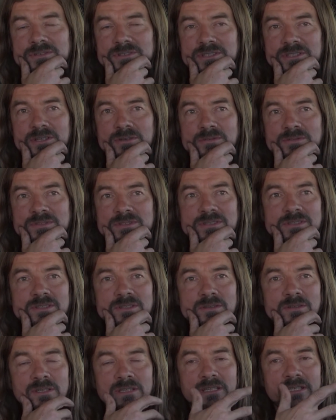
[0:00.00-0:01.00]

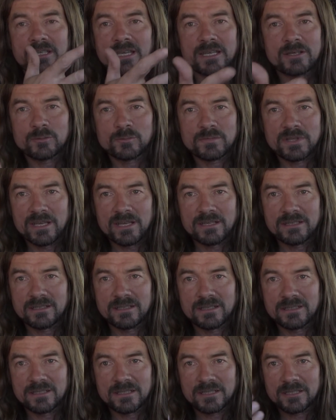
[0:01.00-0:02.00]
you get up there
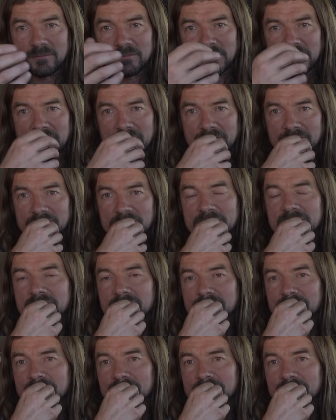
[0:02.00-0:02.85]
and it can be different.